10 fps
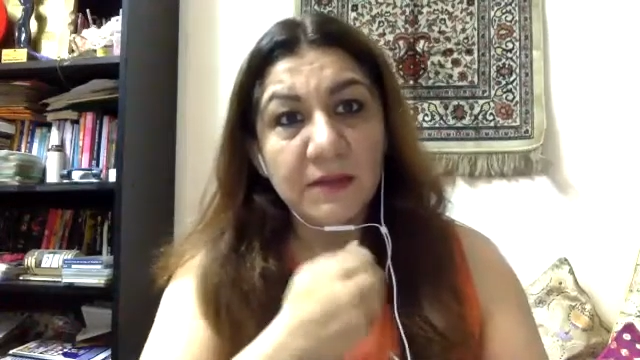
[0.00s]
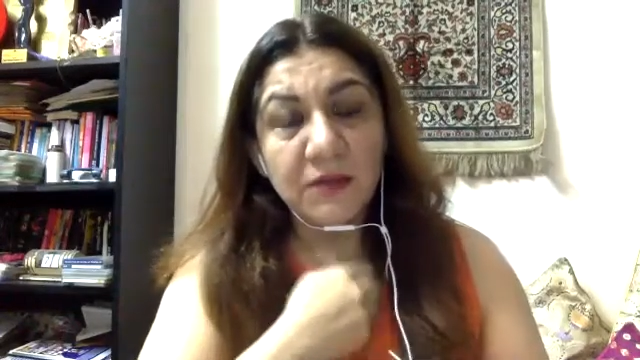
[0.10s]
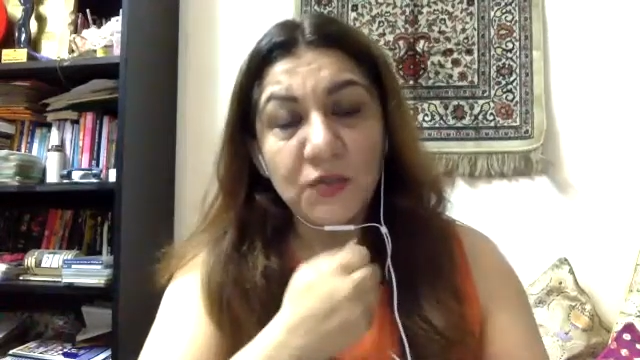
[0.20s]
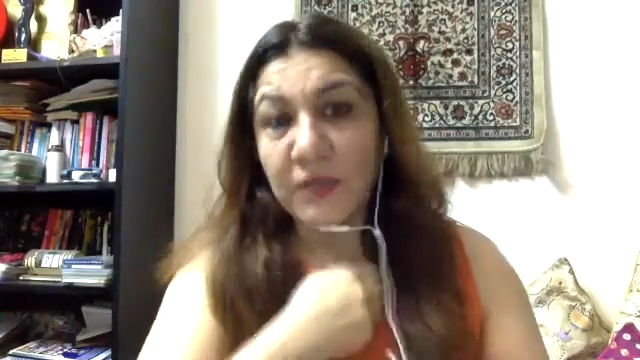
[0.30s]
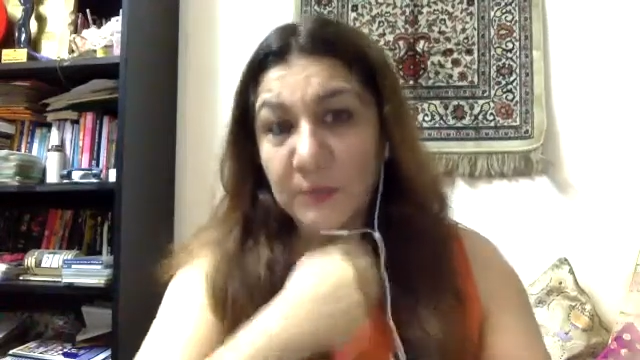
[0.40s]

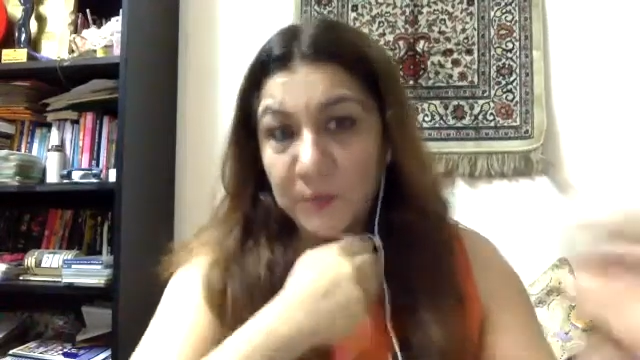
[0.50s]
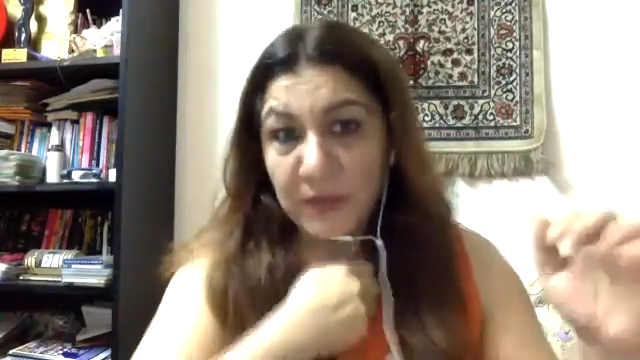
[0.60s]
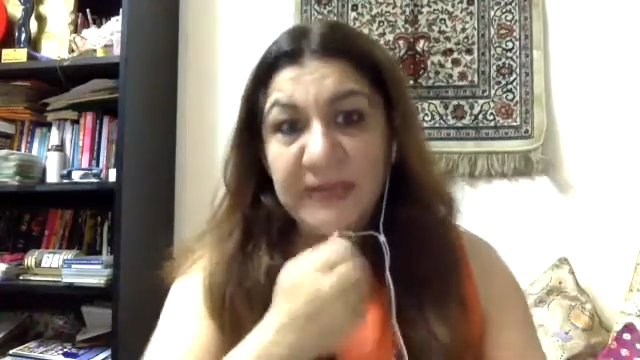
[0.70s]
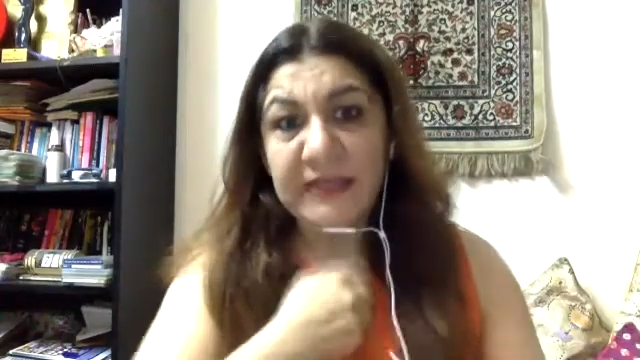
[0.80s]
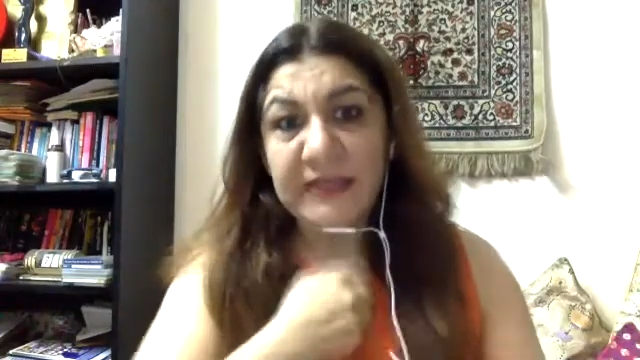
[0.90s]
You can
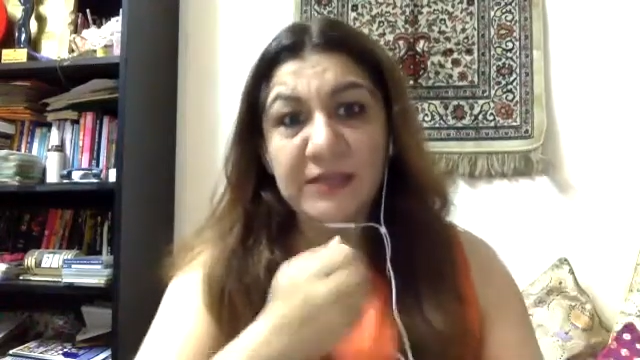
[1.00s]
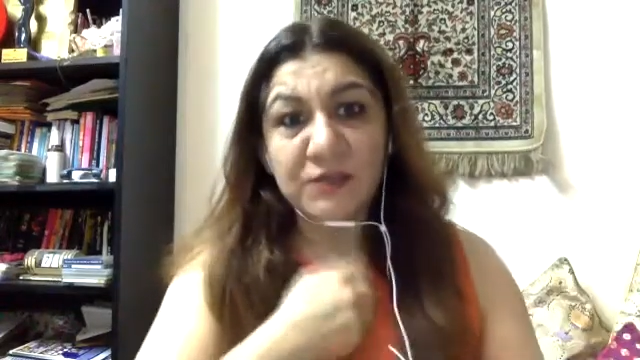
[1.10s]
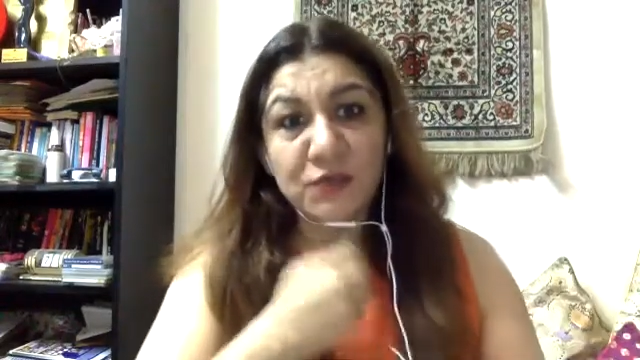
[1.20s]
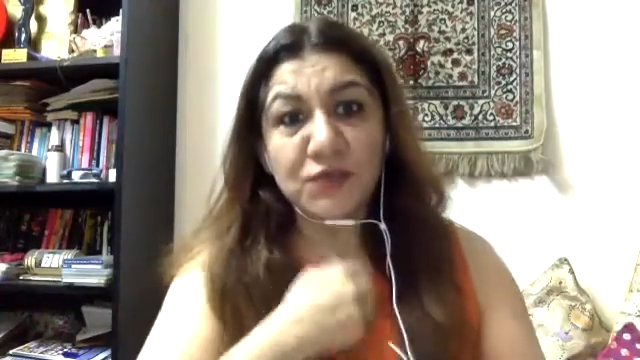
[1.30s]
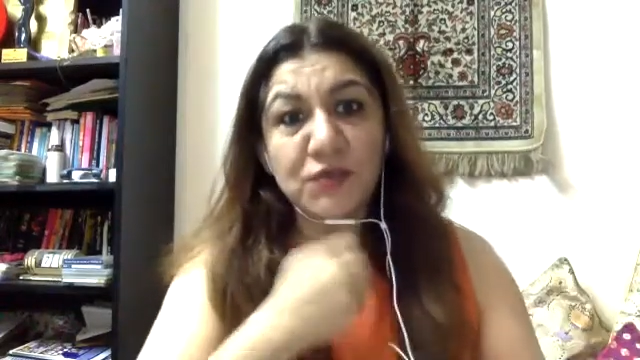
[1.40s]
politely
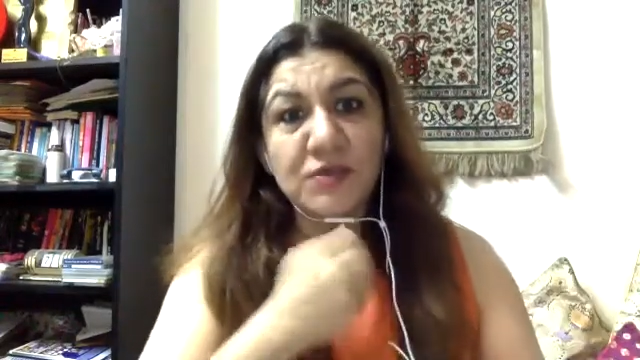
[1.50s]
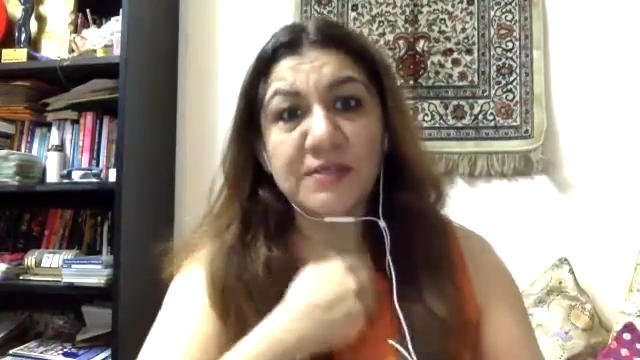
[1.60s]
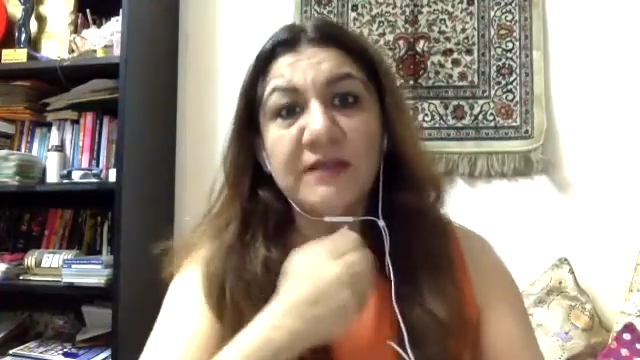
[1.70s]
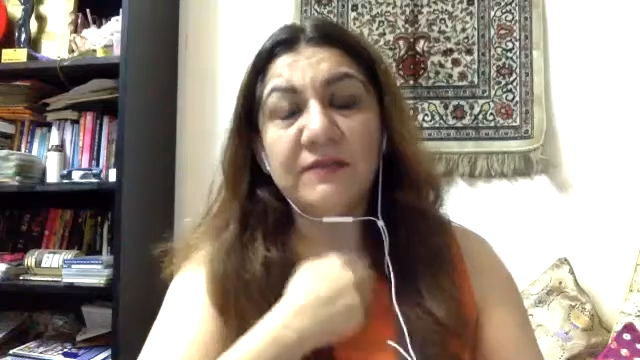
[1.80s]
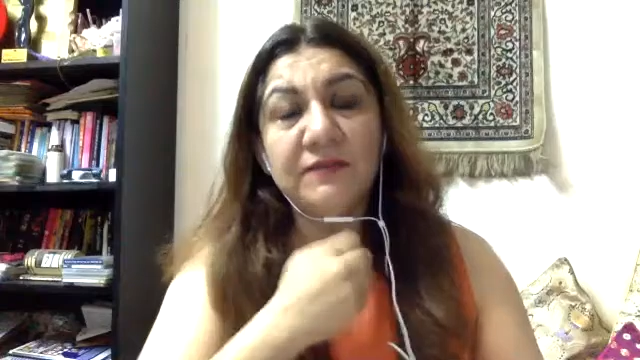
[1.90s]
excuse
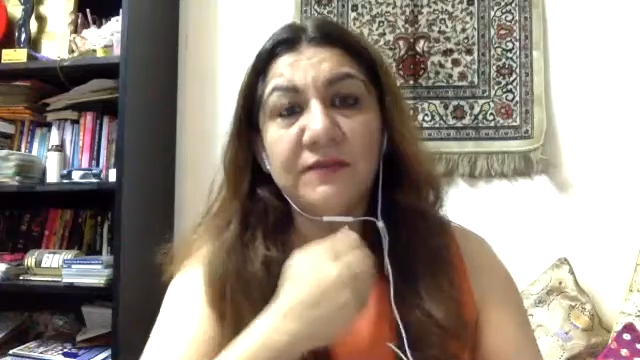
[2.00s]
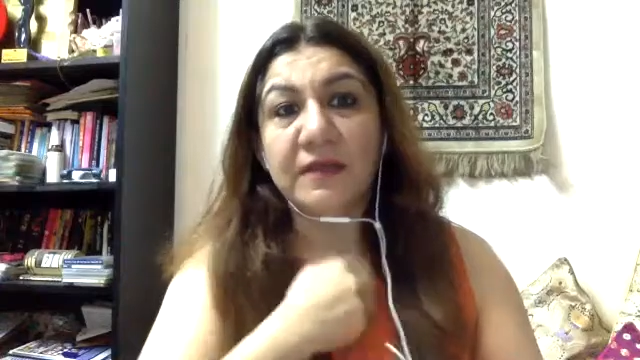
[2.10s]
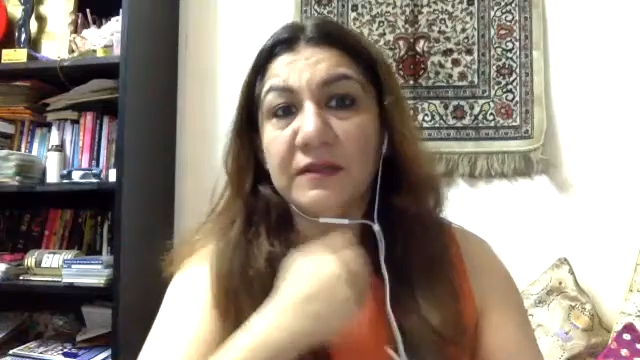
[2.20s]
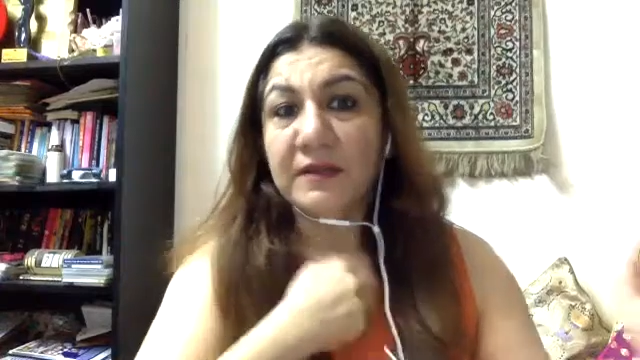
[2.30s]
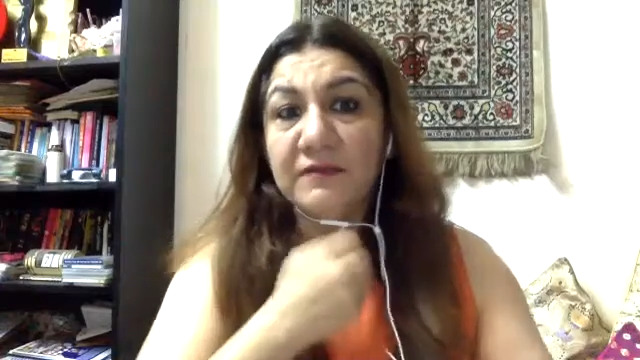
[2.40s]
yourself
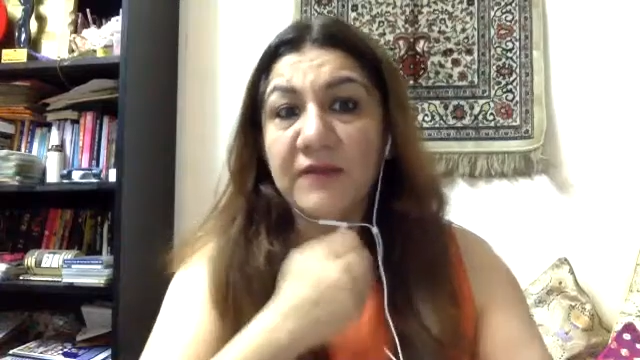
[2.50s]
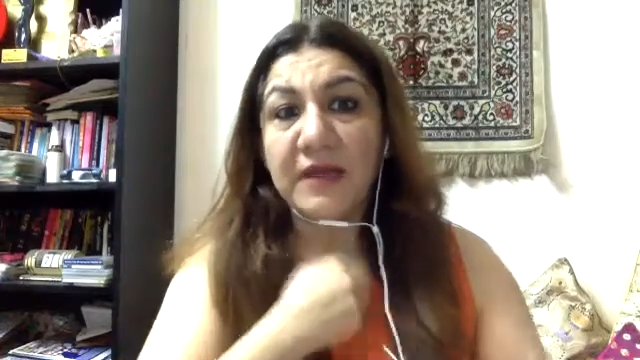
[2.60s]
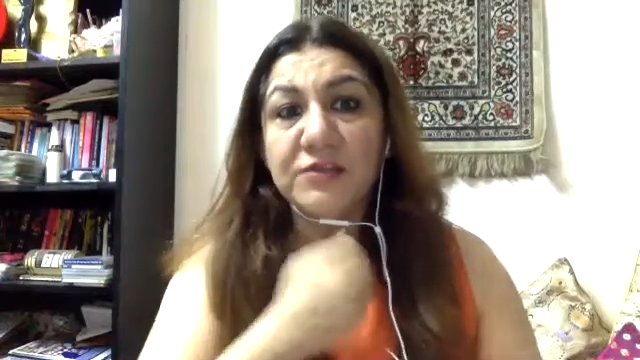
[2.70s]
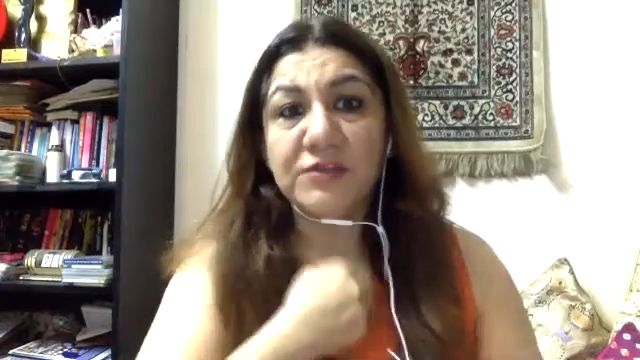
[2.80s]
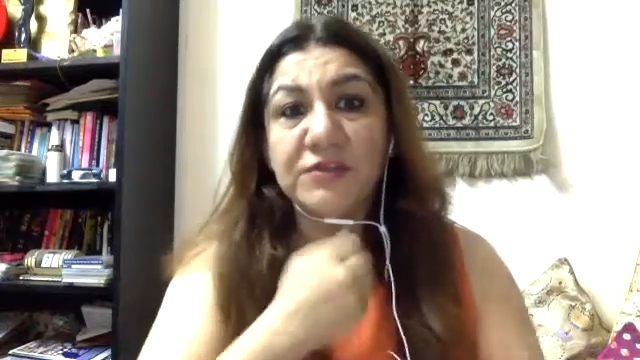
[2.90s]
rather than
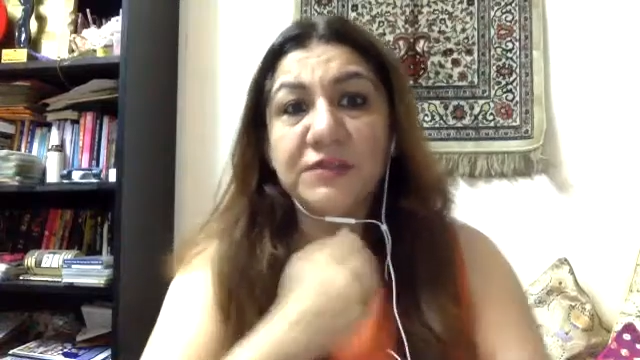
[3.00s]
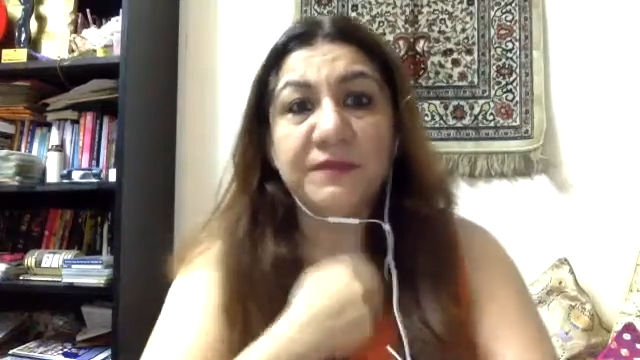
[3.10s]
vanish.